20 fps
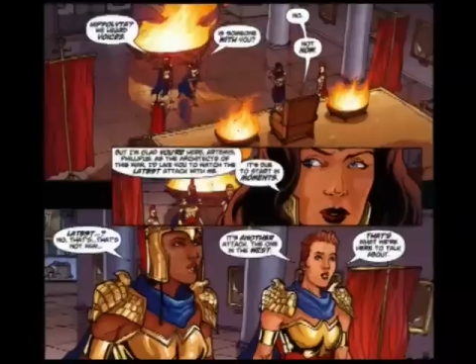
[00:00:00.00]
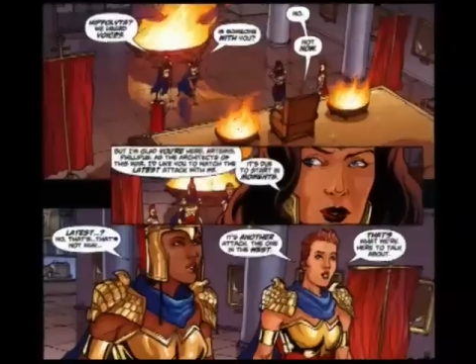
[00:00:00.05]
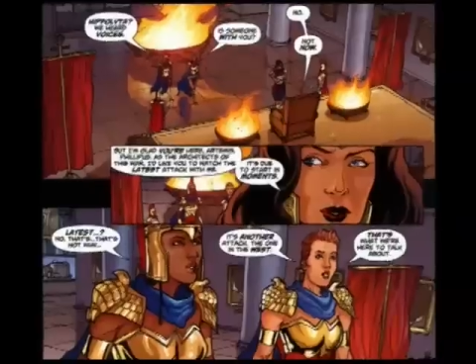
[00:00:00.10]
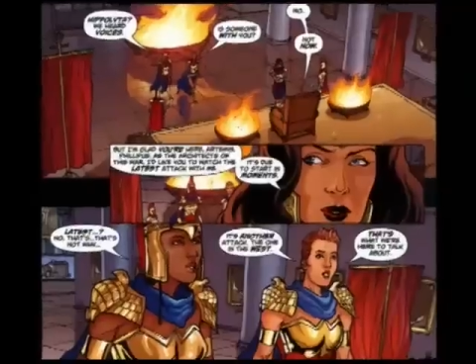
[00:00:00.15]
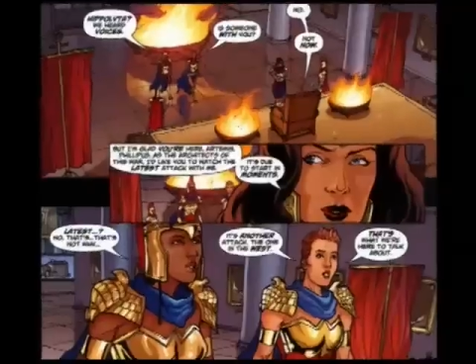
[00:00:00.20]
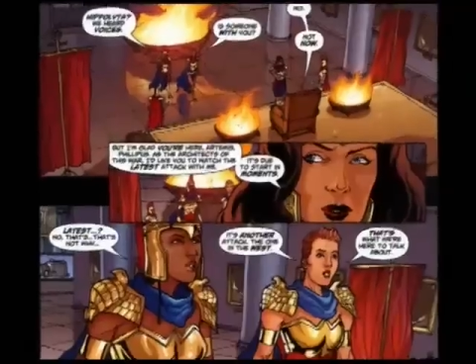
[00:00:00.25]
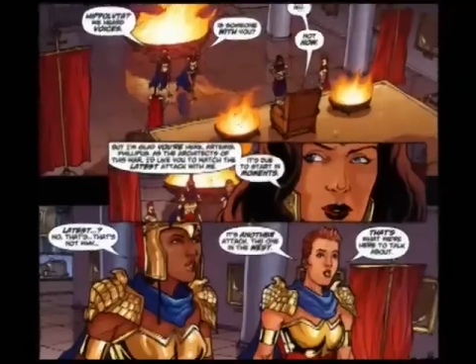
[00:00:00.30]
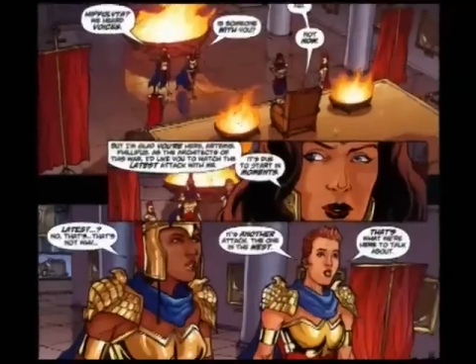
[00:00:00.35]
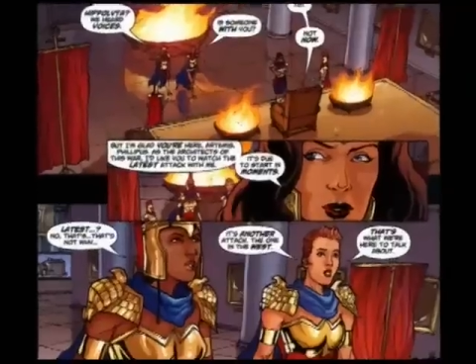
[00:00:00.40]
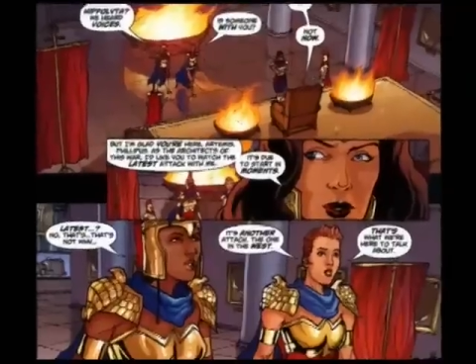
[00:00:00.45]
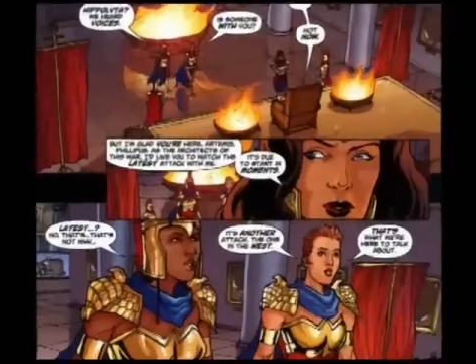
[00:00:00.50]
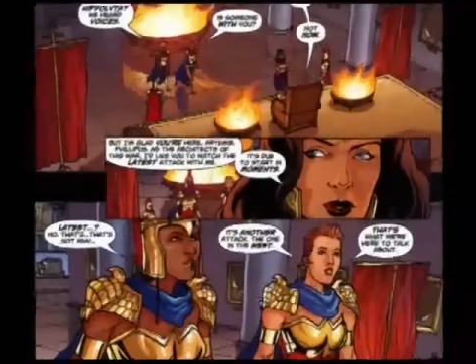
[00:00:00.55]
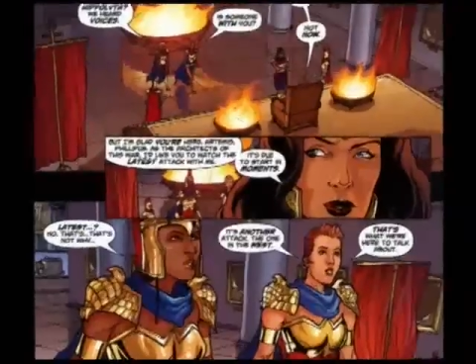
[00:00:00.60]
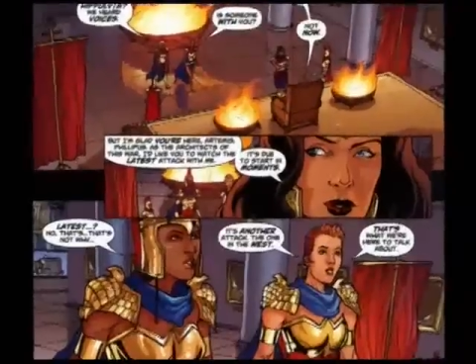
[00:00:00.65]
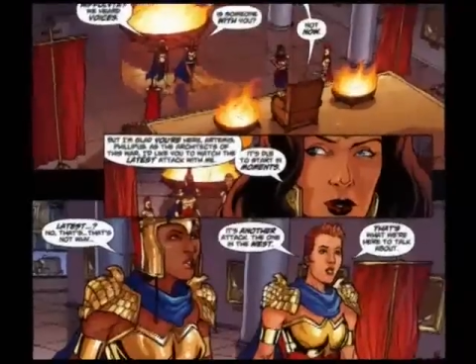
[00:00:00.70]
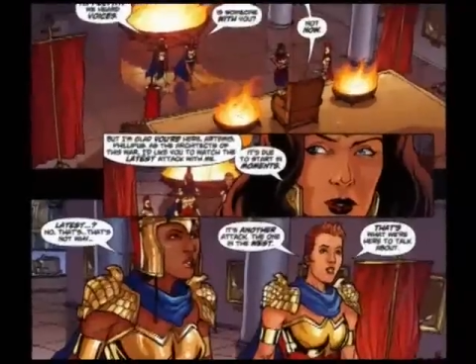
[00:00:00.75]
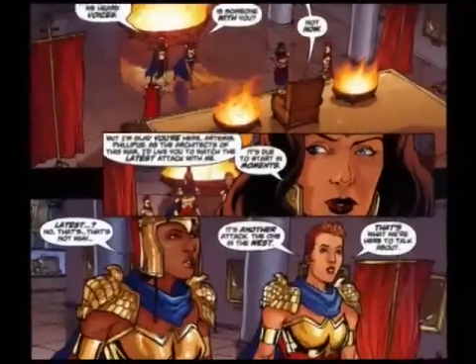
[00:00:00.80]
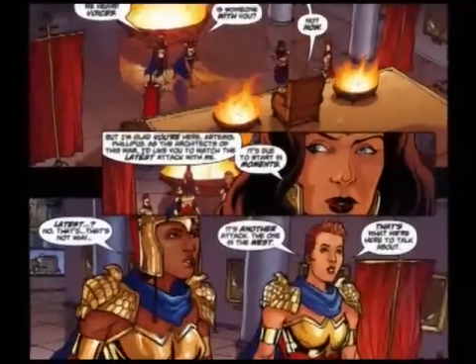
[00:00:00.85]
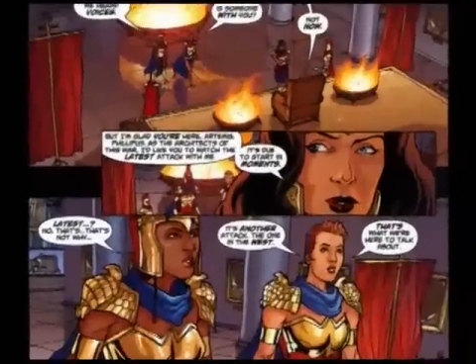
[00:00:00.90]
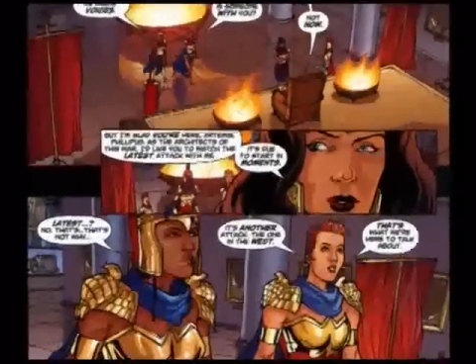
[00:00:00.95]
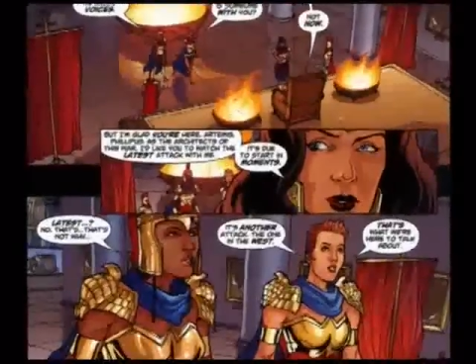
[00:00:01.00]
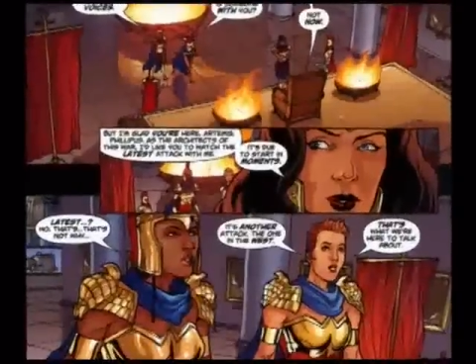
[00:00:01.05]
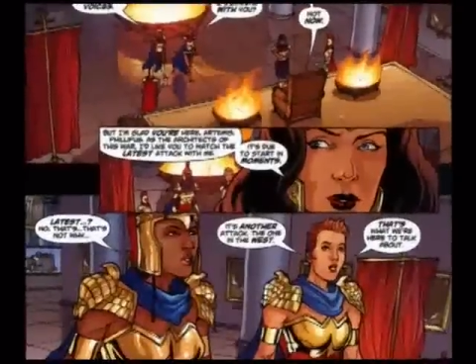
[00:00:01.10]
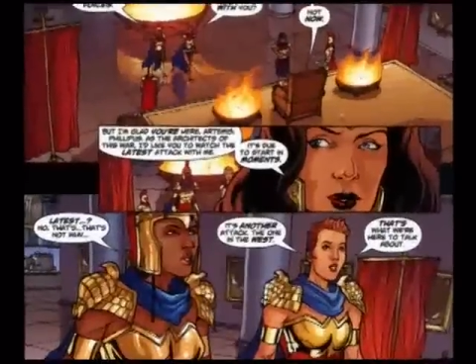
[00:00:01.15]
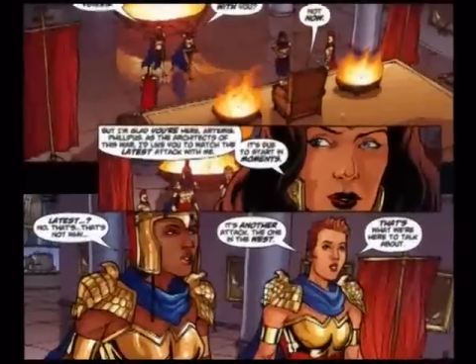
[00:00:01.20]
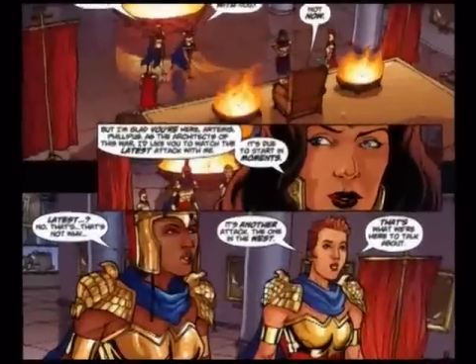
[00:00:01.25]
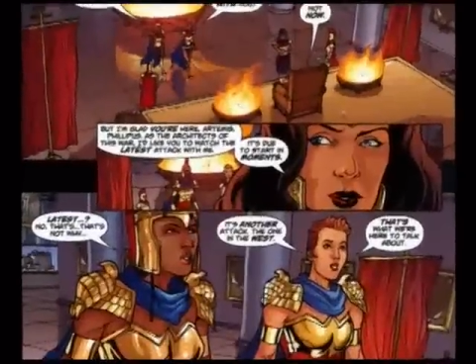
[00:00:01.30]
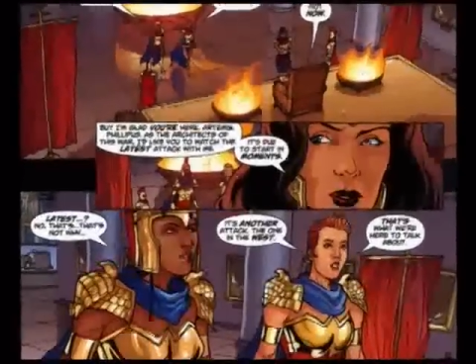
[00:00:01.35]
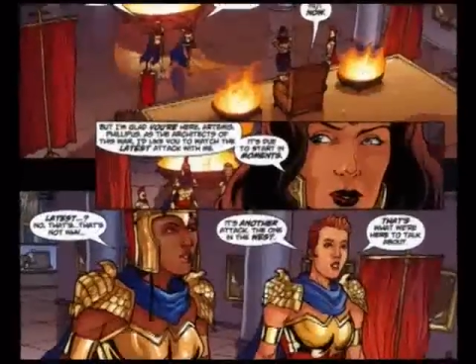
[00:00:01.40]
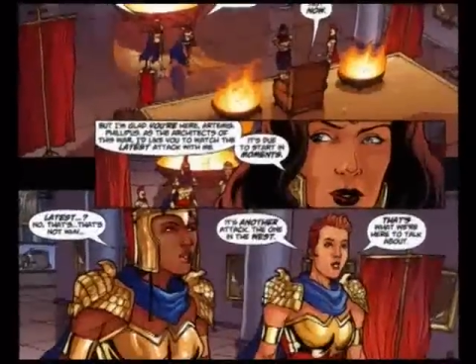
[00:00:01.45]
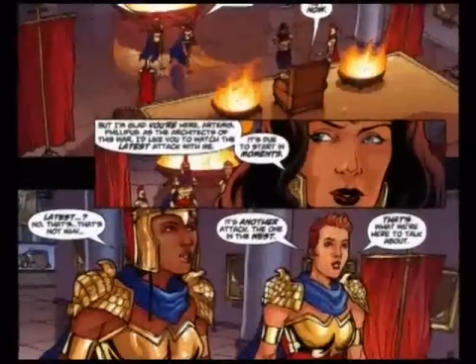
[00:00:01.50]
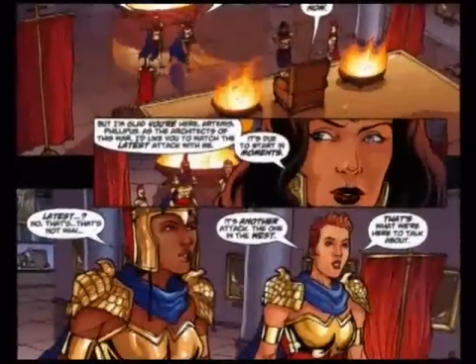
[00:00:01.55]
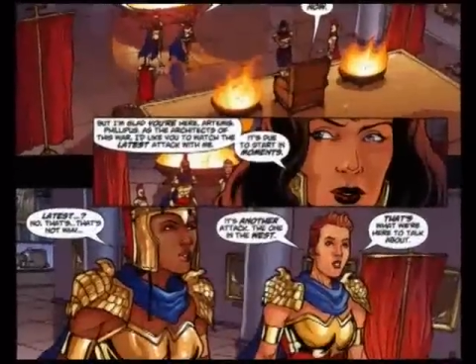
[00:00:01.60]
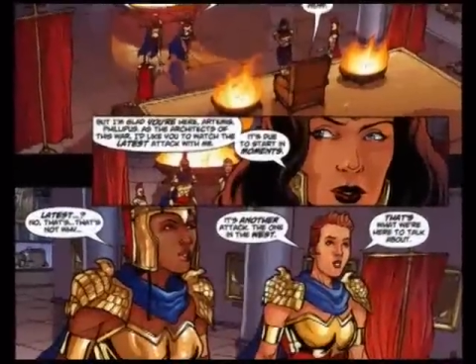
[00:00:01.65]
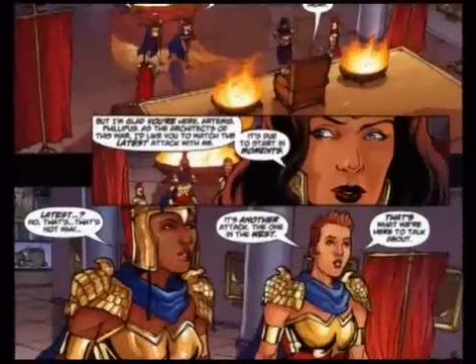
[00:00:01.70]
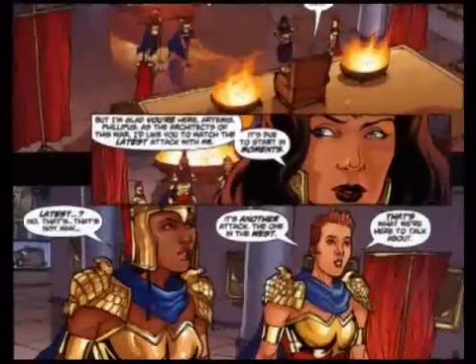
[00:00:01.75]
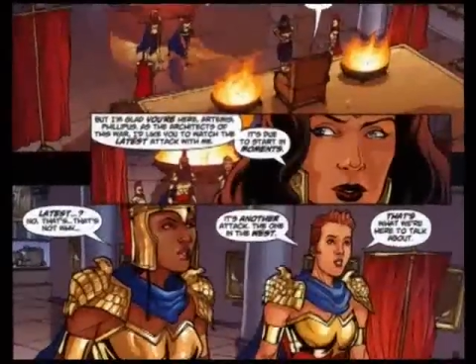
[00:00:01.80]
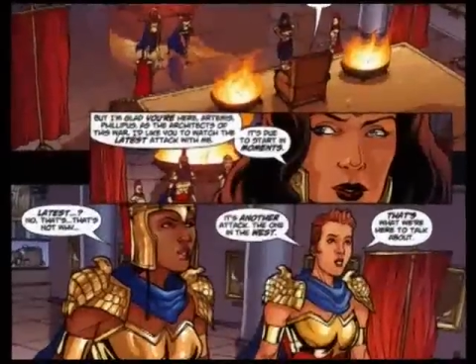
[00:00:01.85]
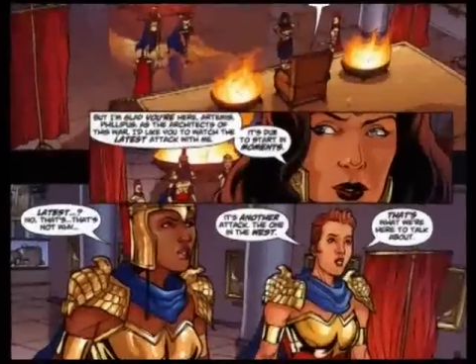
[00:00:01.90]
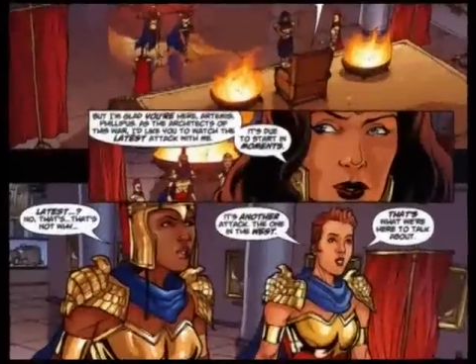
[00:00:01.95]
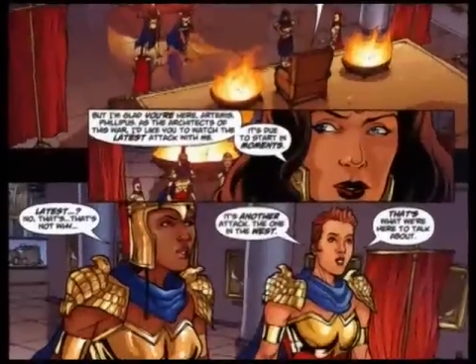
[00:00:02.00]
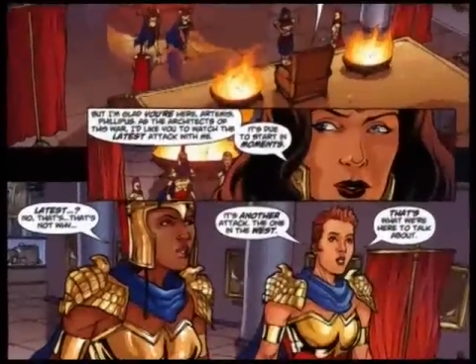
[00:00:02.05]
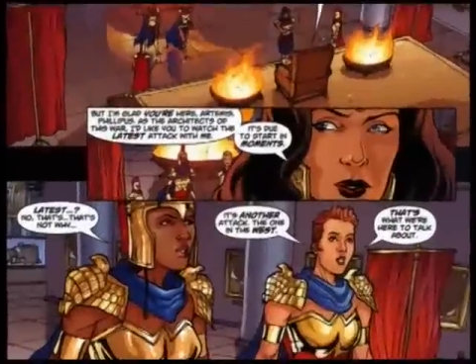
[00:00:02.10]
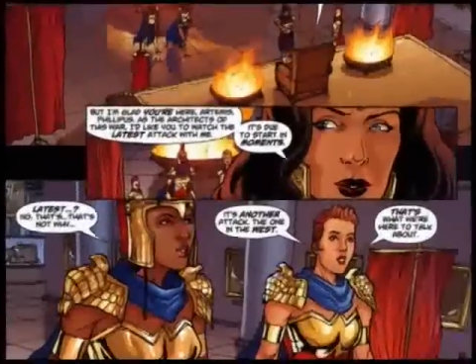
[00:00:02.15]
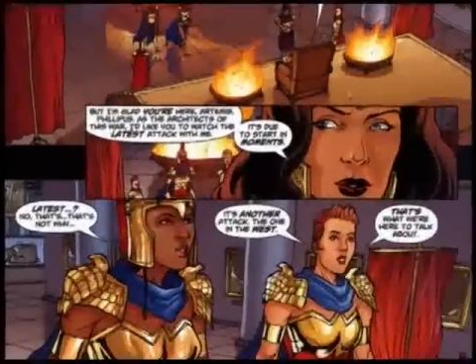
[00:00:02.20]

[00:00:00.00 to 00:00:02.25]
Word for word: Okay, now Hippolyta meets with Philippus